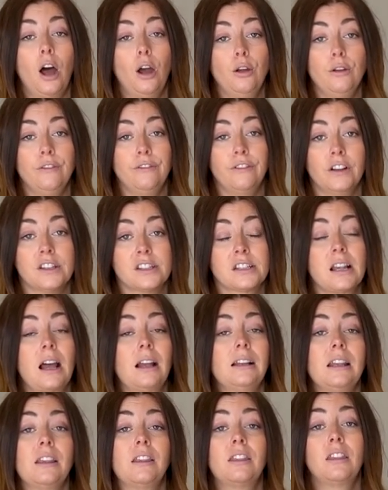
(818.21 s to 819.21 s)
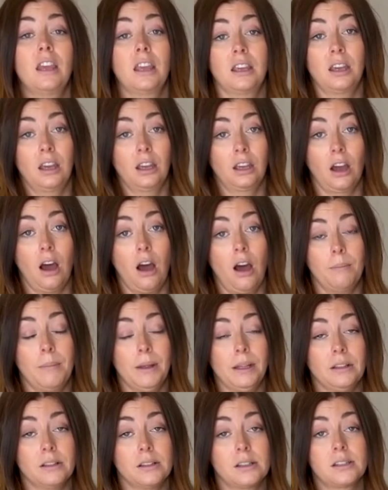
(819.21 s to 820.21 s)
over slightly thicker
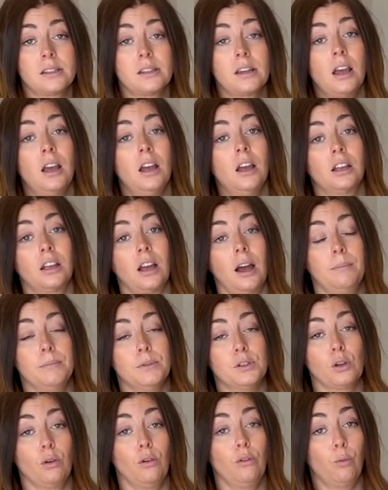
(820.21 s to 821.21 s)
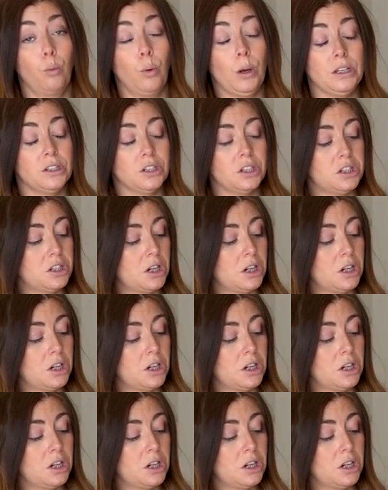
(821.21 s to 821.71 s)
garments come sort of winter